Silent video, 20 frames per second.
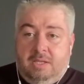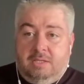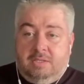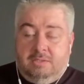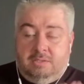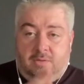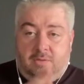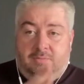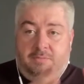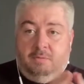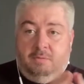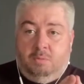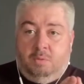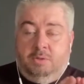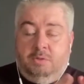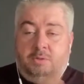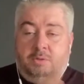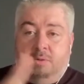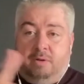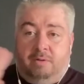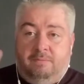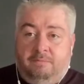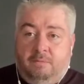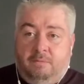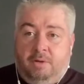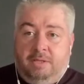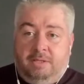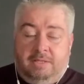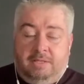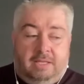So if you want to
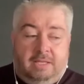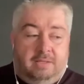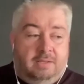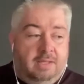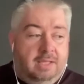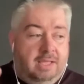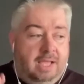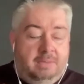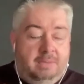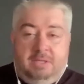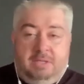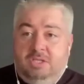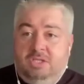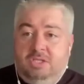avoid that, I mean,